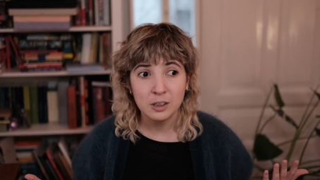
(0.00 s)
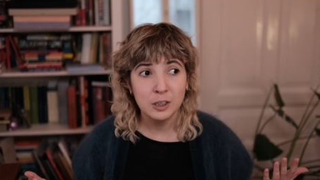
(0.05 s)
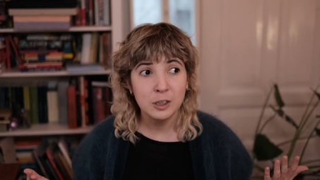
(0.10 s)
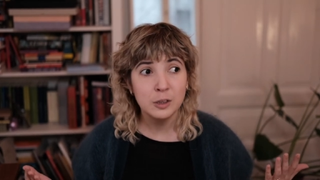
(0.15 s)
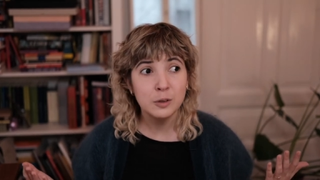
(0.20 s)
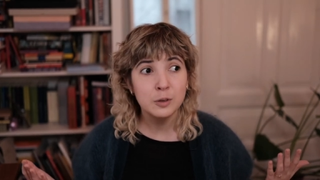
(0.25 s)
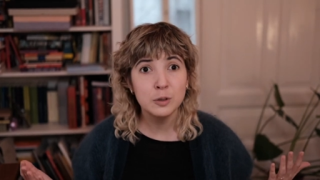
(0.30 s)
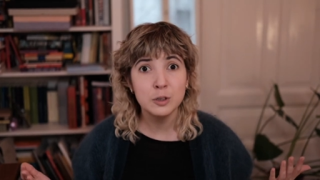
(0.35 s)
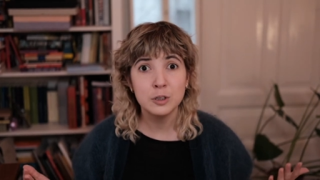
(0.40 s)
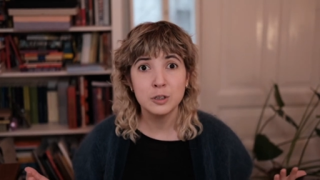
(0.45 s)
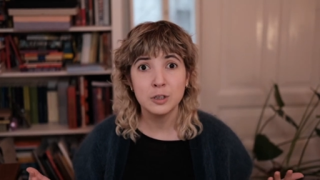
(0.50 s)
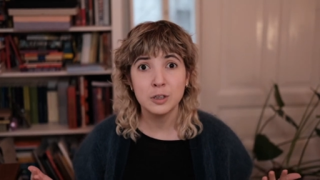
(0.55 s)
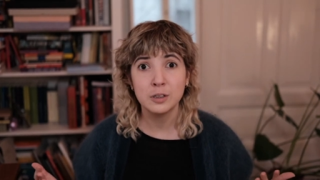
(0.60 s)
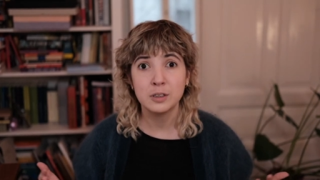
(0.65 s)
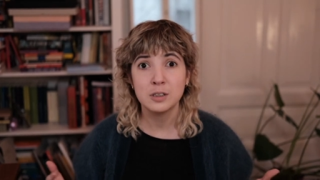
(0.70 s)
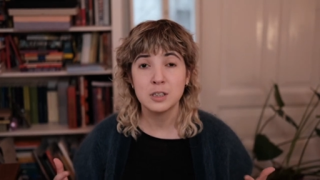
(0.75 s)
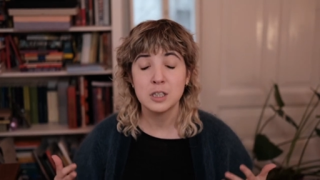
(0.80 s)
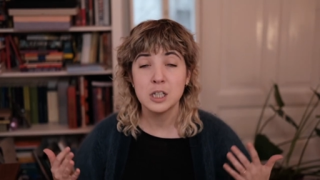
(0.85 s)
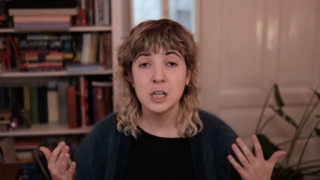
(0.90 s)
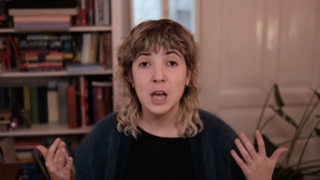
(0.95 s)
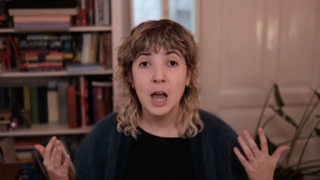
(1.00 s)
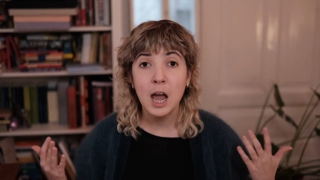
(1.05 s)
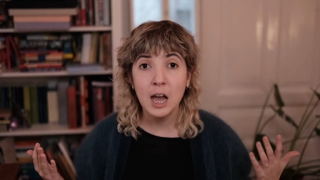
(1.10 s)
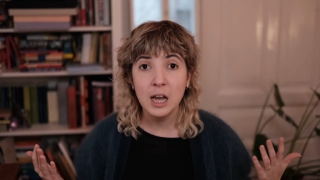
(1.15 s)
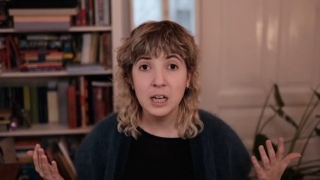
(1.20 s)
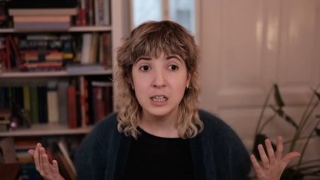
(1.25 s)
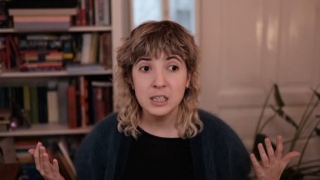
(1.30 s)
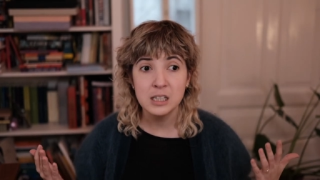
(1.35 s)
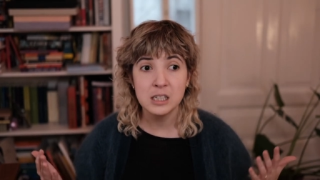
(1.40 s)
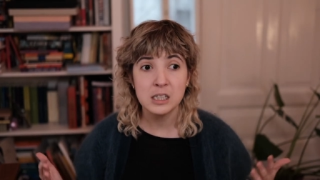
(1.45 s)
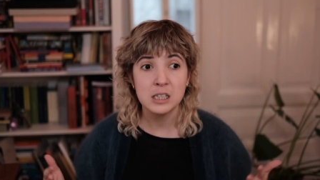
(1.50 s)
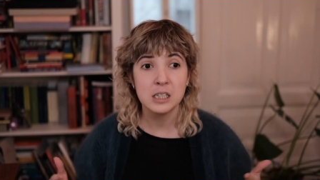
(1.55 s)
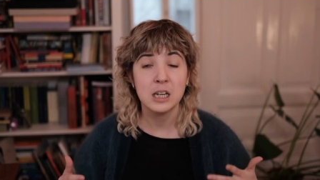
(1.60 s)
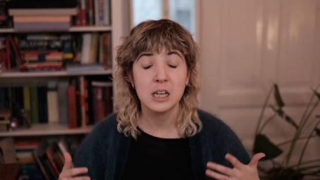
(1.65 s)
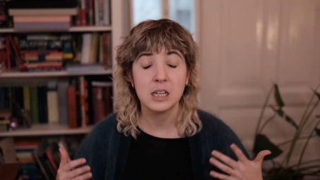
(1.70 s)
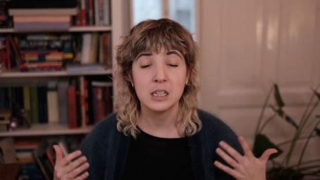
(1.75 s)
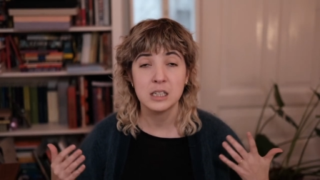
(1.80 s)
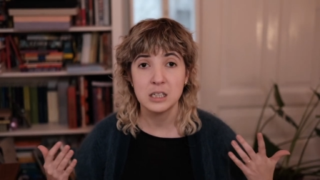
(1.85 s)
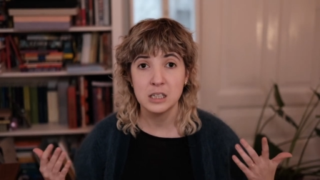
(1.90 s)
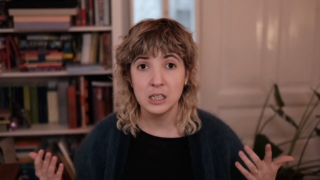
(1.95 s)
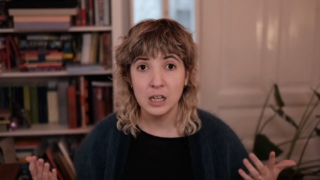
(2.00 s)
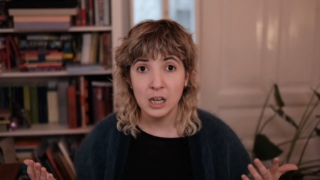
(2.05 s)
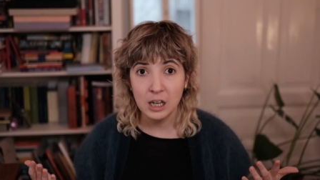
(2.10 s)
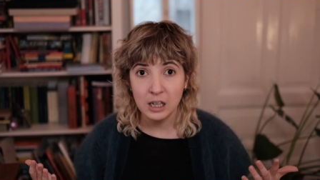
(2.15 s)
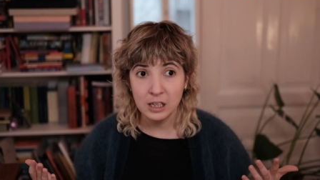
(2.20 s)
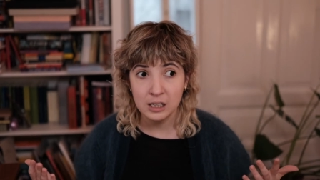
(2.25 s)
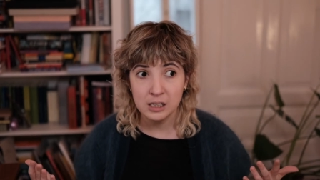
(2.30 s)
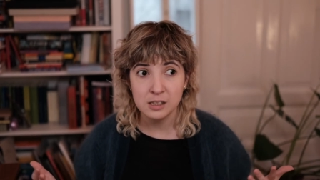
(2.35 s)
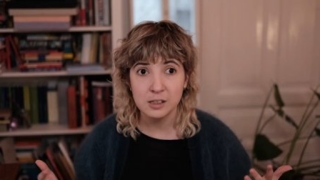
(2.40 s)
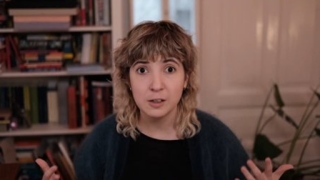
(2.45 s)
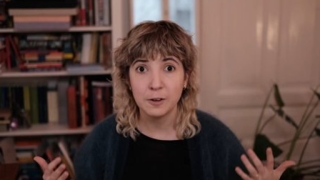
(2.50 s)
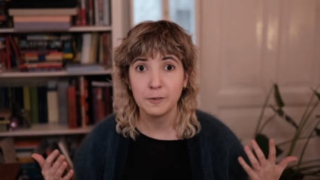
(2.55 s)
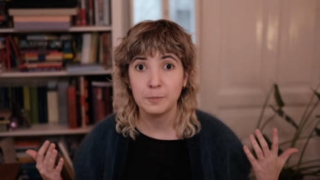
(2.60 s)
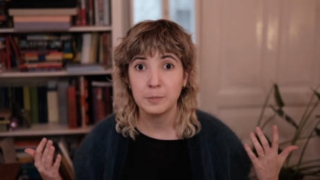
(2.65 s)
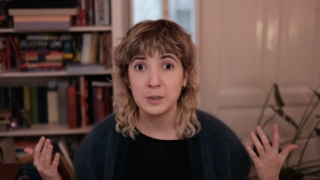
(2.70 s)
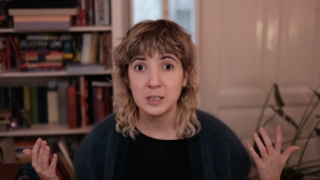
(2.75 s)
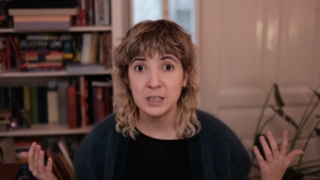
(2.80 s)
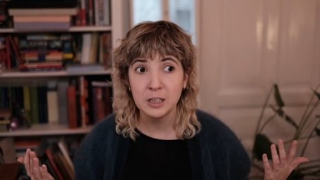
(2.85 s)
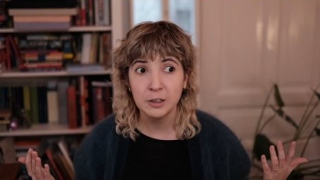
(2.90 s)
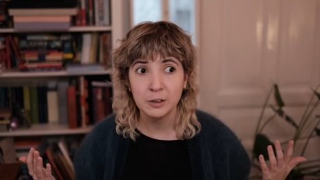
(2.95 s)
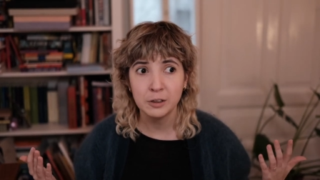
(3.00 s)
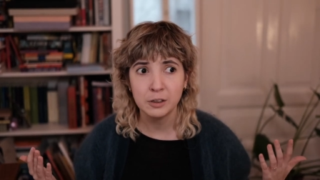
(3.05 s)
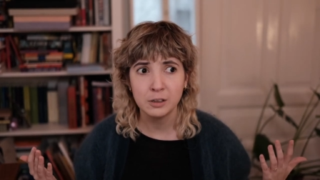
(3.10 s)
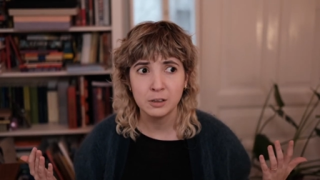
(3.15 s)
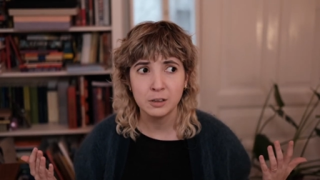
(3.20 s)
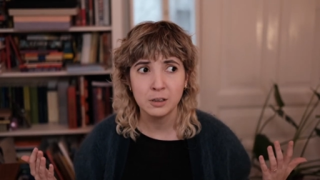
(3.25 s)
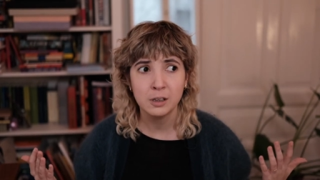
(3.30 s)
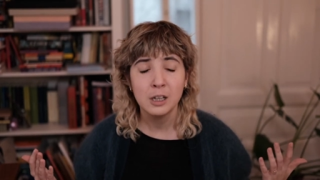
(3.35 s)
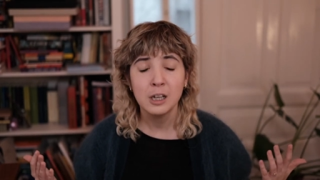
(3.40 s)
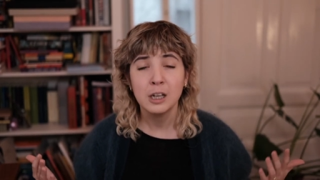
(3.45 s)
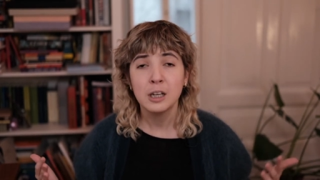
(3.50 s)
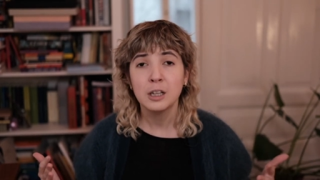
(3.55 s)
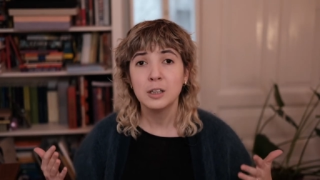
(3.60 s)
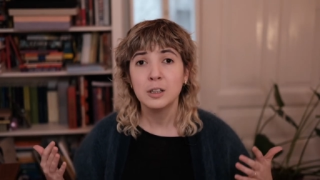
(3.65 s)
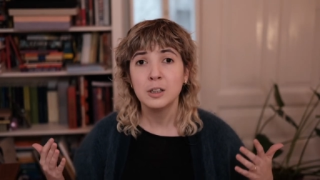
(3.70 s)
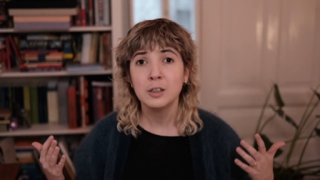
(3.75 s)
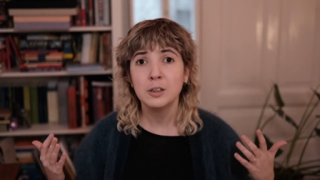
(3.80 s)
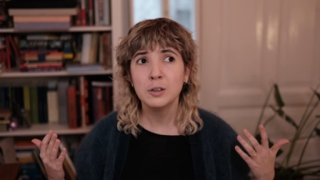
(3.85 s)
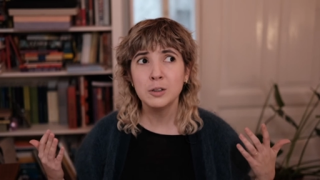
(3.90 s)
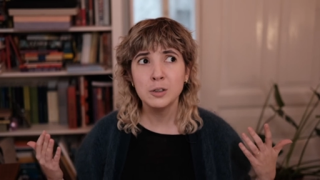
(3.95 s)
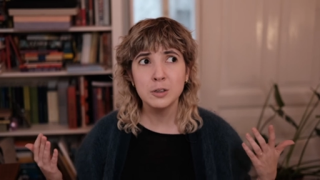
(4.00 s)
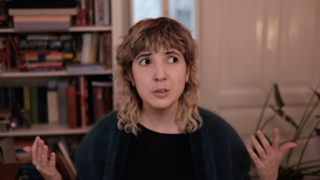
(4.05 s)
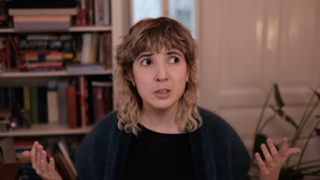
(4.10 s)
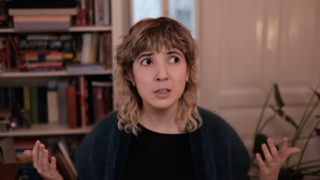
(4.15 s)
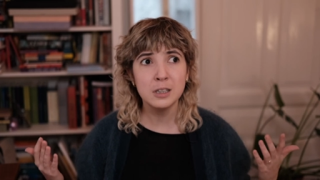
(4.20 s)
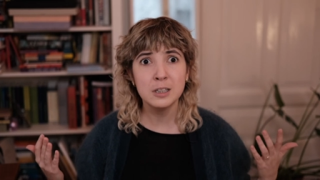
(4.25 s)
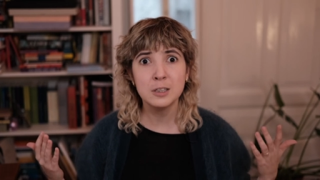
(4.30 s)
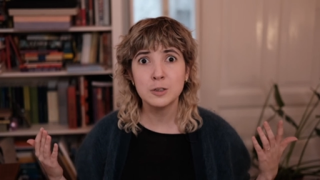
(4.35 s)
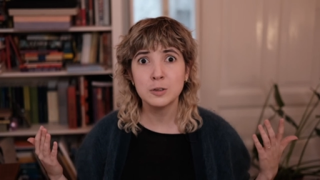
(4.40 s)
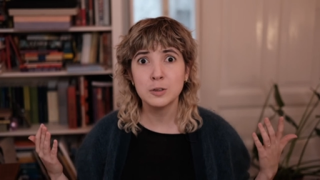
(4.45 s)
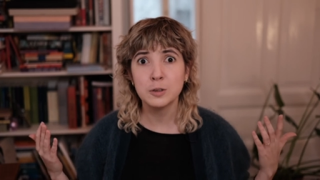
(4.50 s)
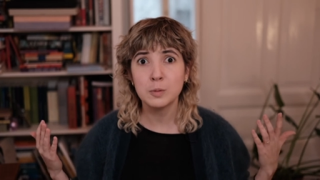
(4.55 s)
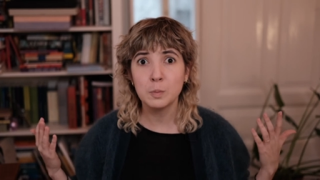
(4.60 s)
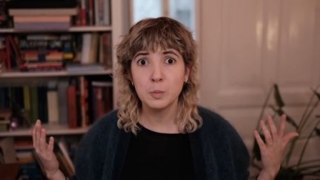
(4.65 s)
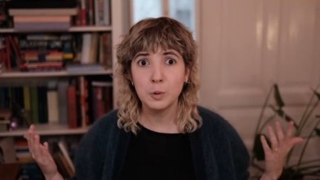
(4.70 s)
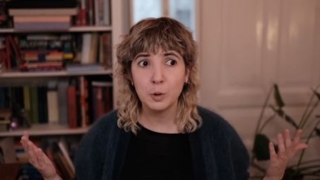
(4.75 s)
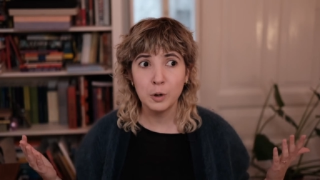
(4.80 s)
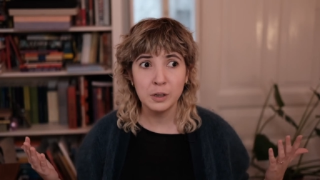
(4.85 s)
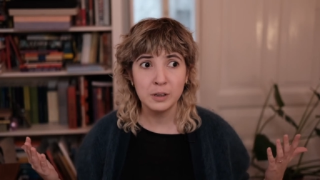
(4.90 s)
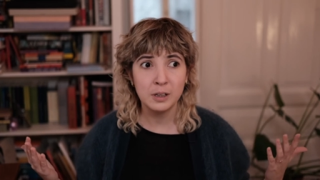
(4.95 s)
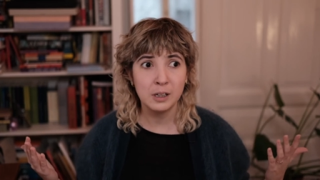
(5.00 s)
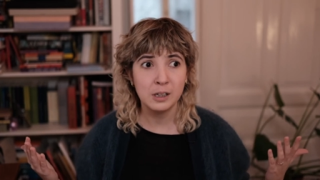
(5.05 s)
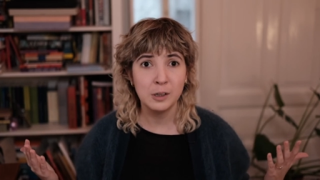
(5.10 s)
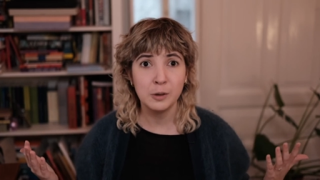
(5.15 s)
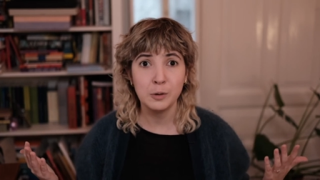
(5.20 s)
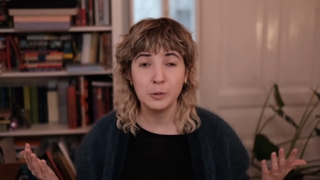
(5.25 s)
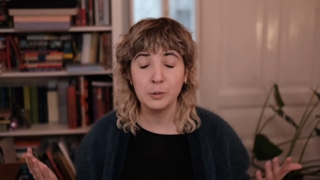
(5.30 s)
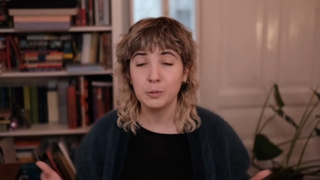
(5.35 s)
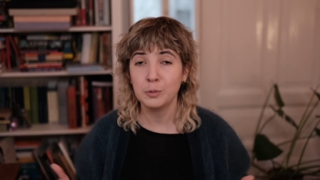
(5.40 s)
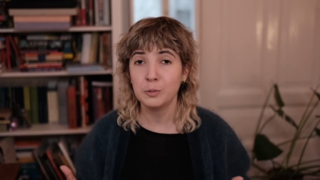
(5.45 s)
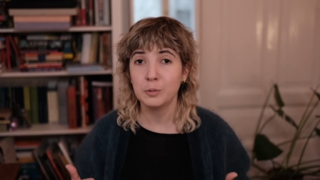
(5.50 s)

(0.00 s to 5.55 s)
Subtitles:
you shoot tons and tons of material. You usually shoot more than you